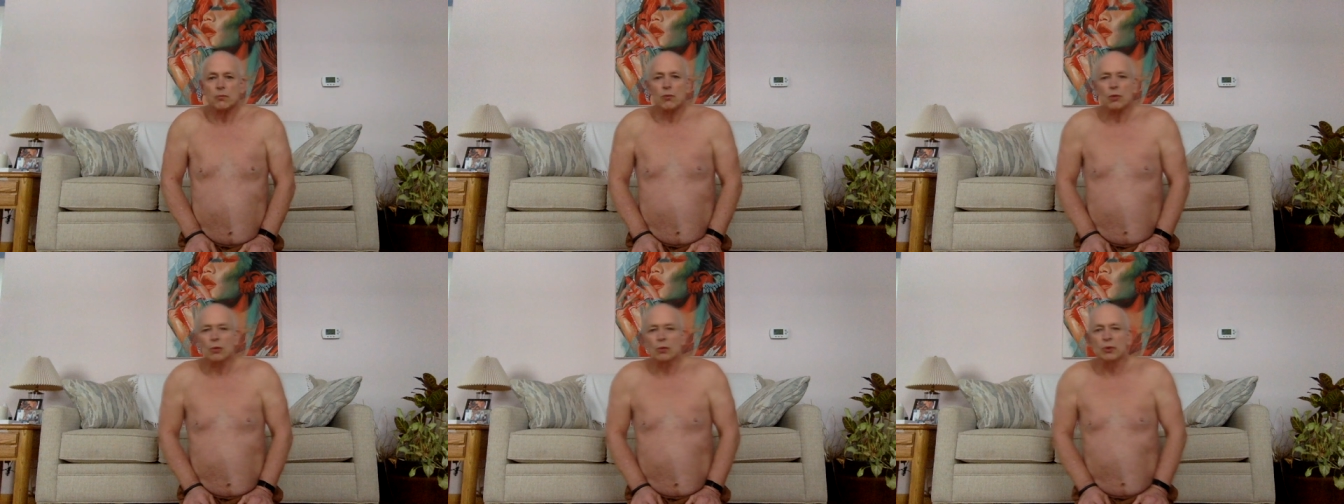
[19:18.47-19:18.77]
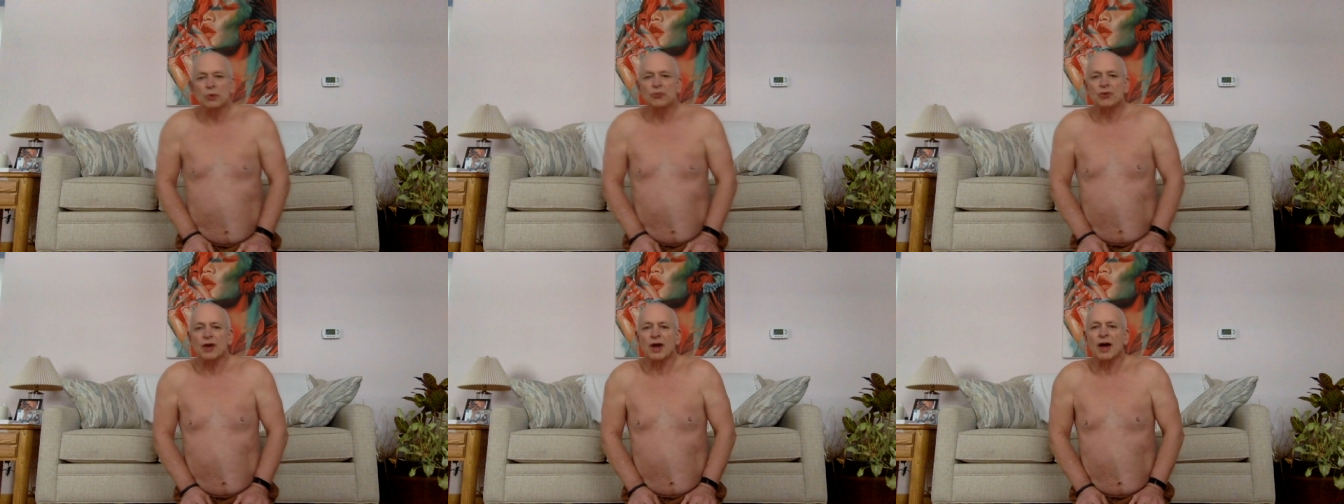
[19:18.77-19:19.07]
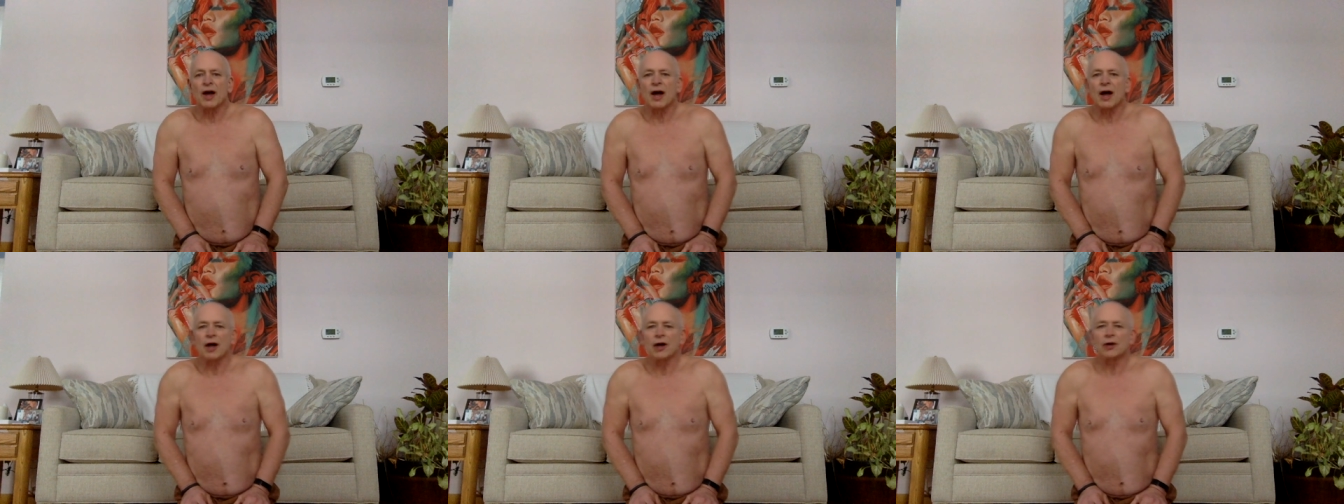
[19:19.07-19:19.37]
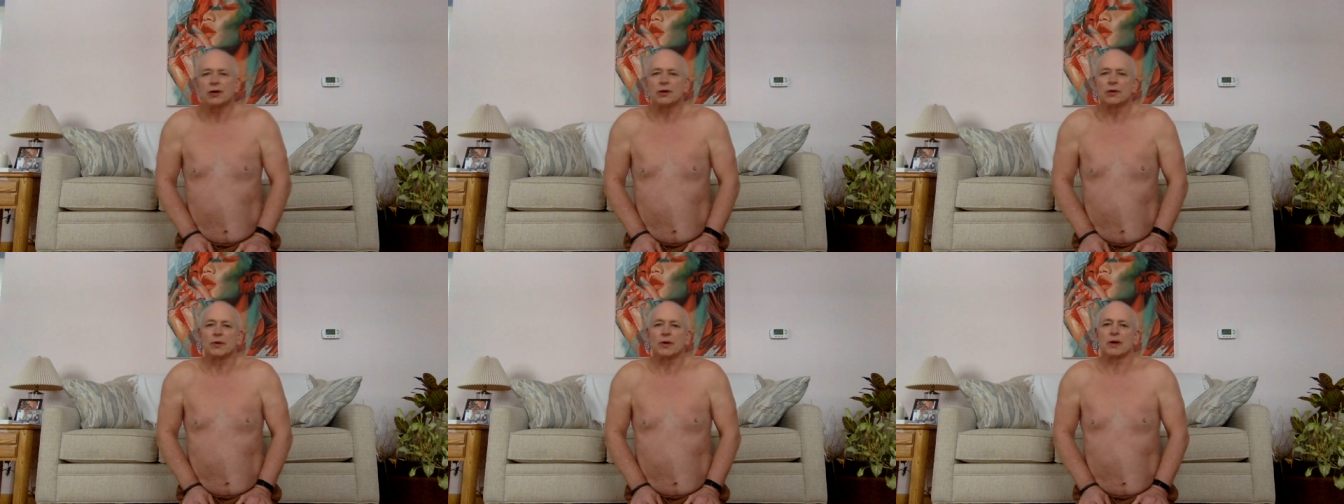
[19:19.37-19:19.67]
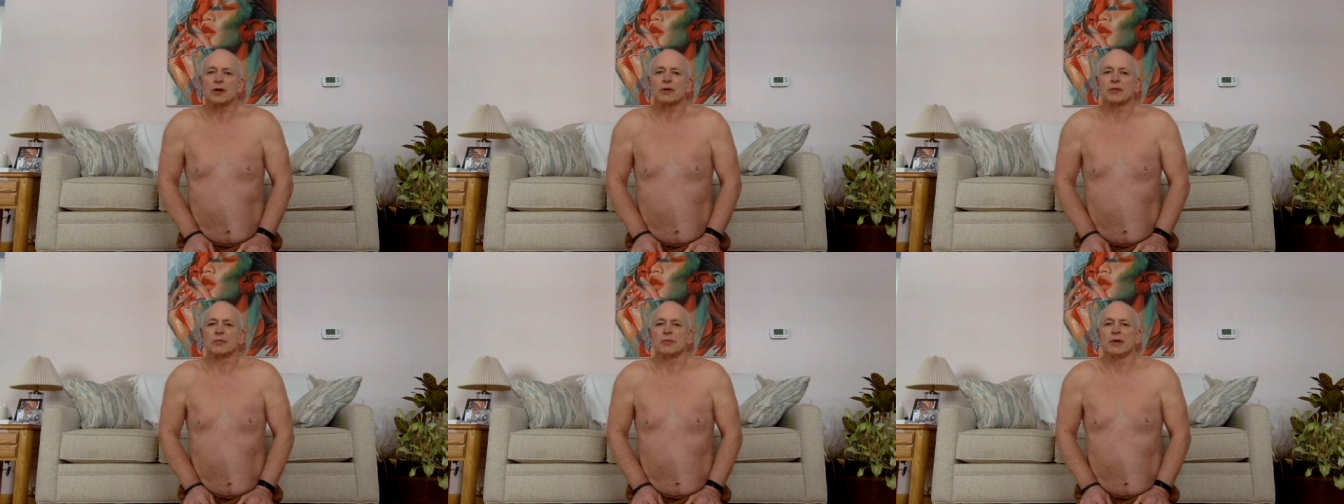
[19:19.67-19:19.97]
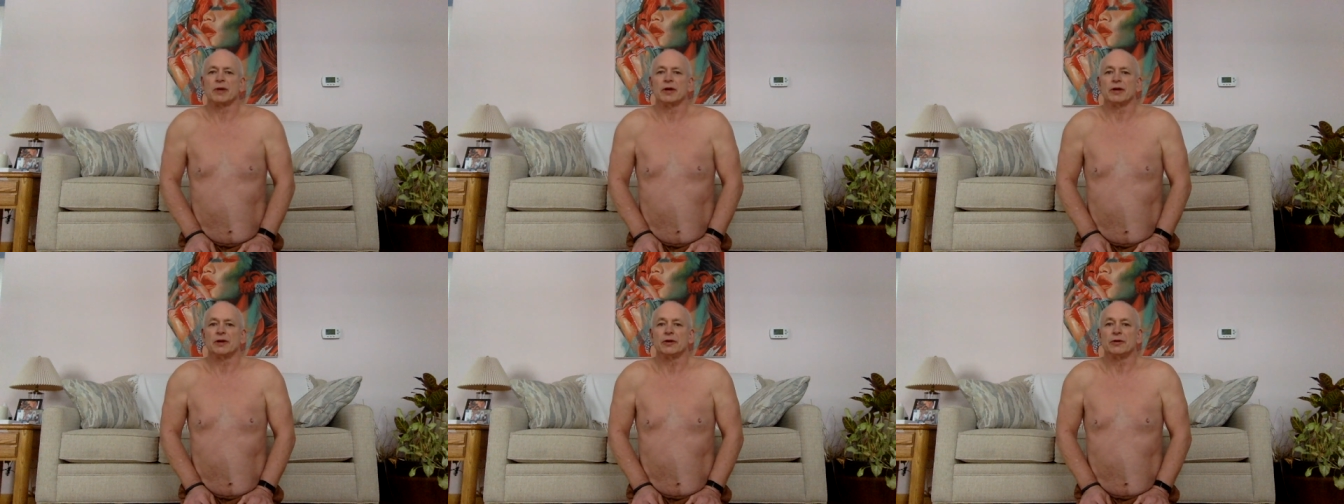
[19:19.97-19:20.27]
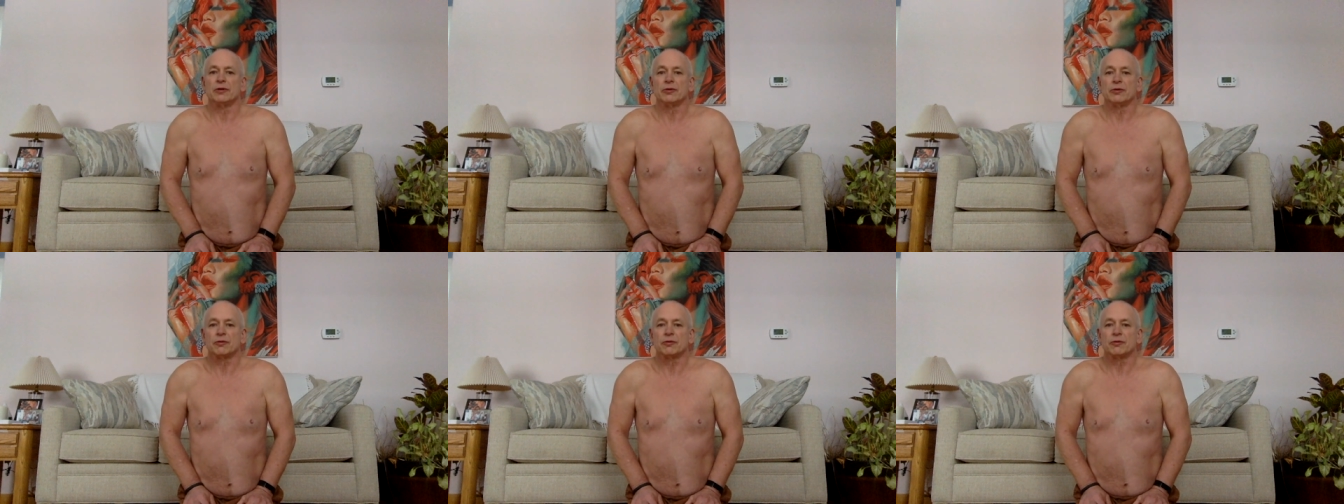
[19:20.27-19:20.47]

which I highly recommend,